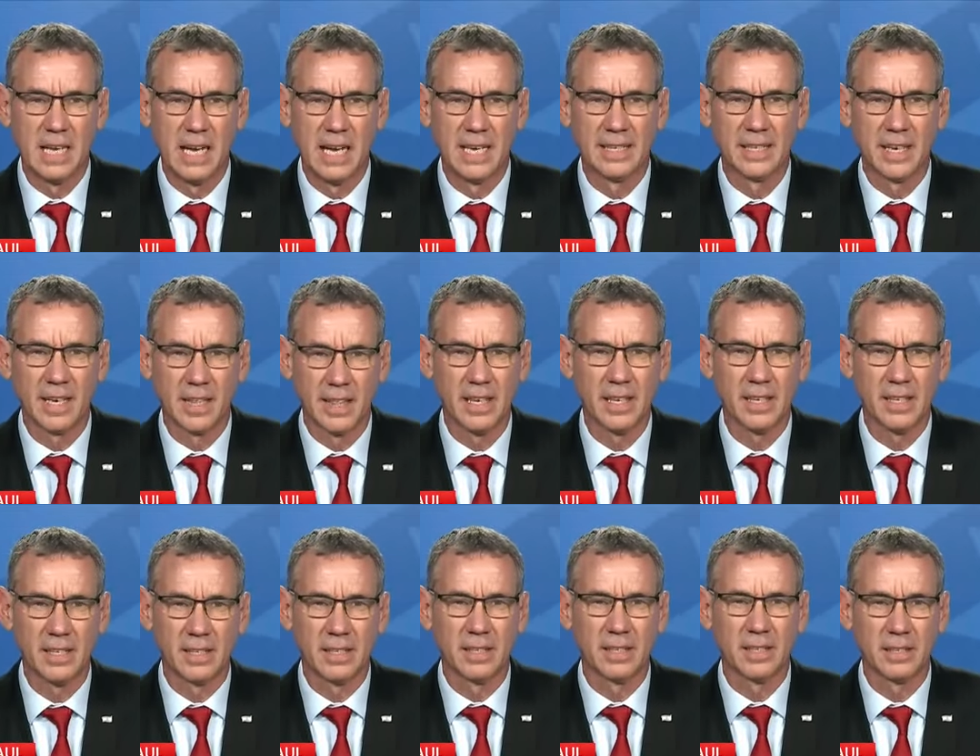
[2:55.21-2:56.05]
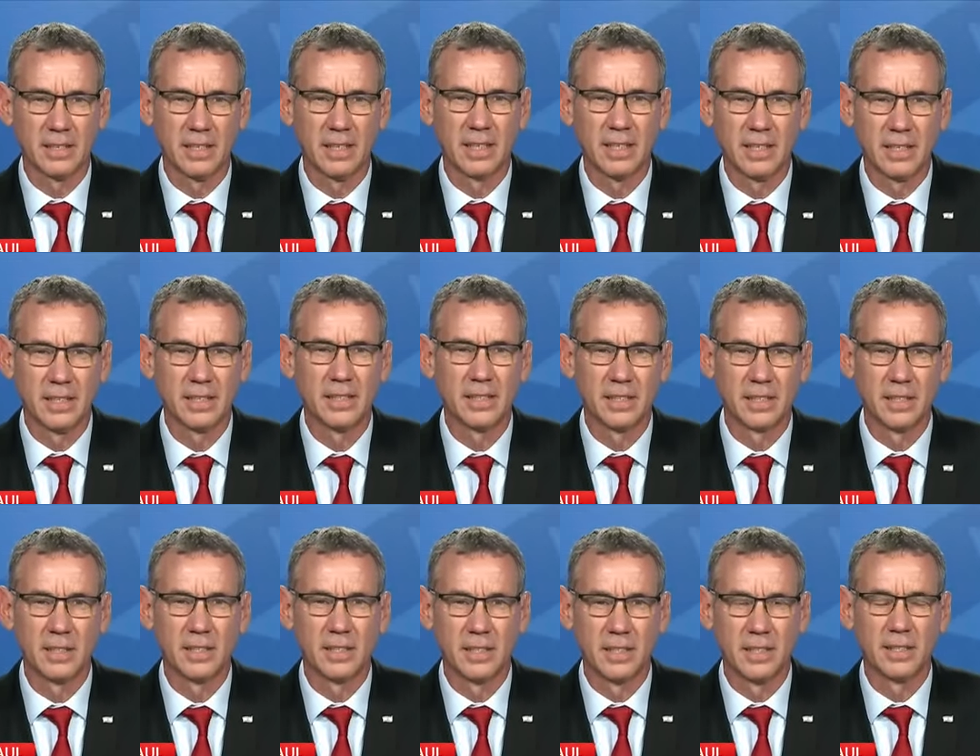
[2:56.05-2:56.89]
And I think
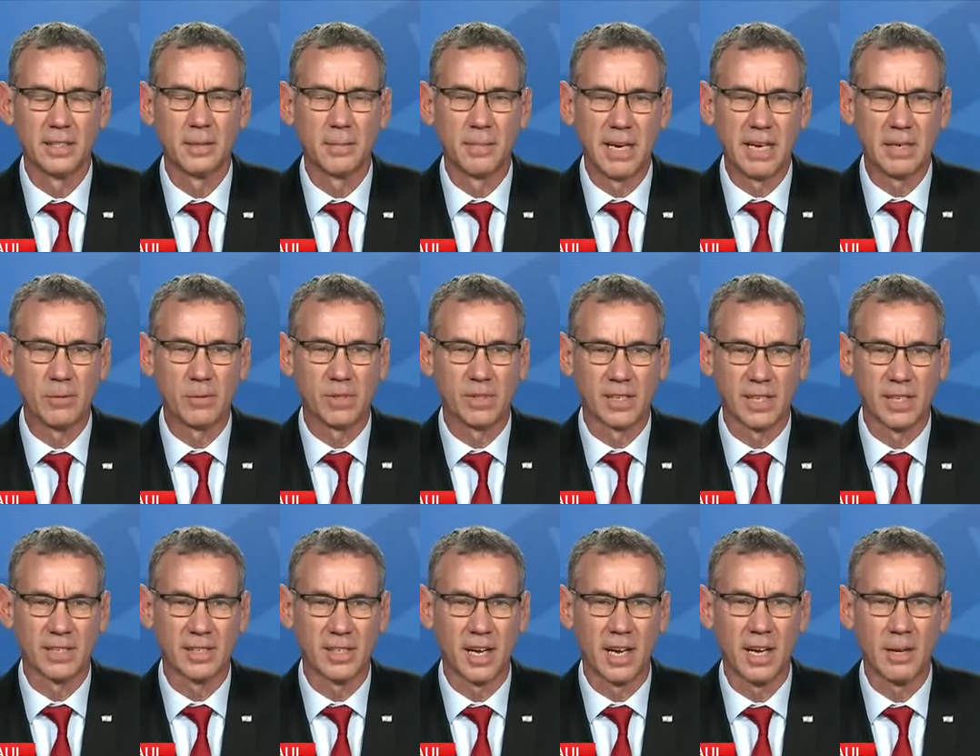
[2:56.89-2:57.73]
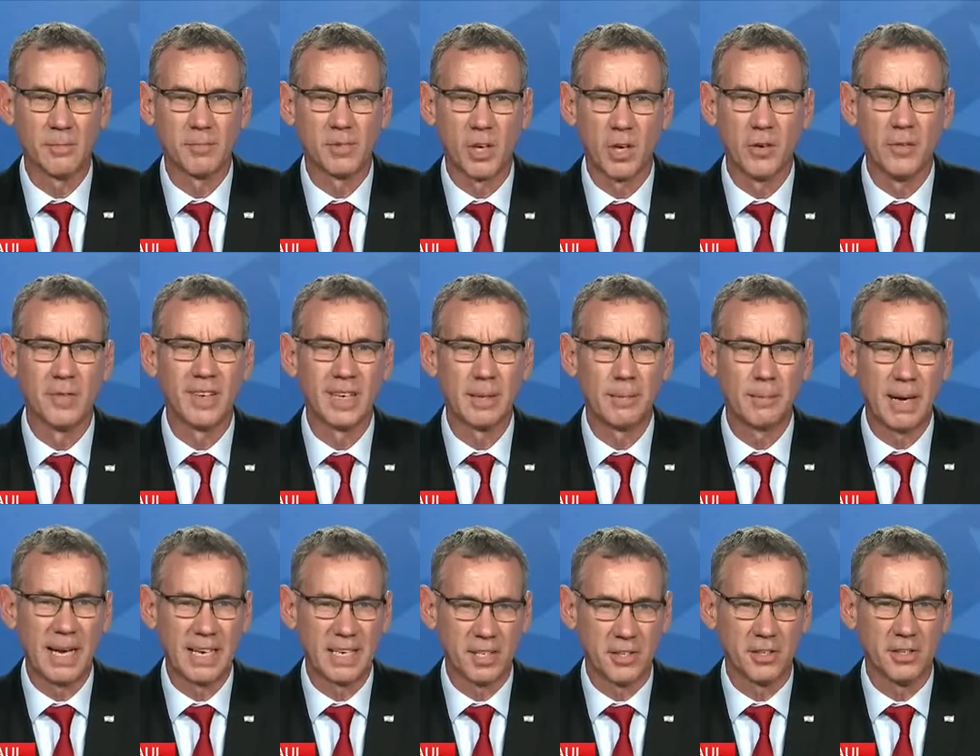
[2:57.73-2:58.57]
the, the debate was at times overly
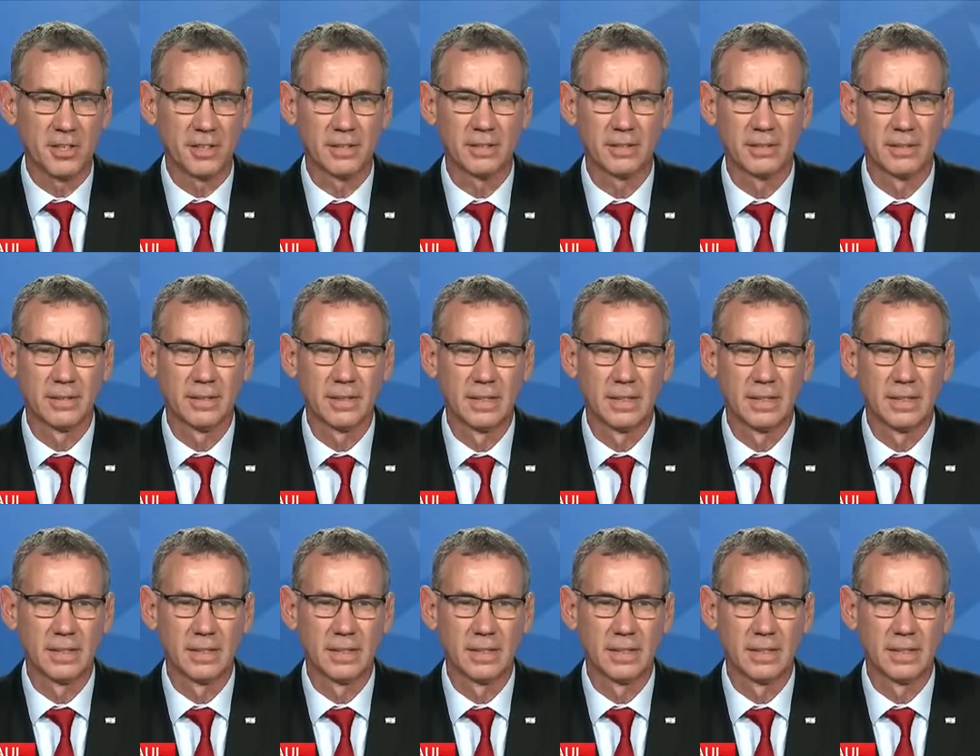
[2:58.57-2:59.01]
passionate.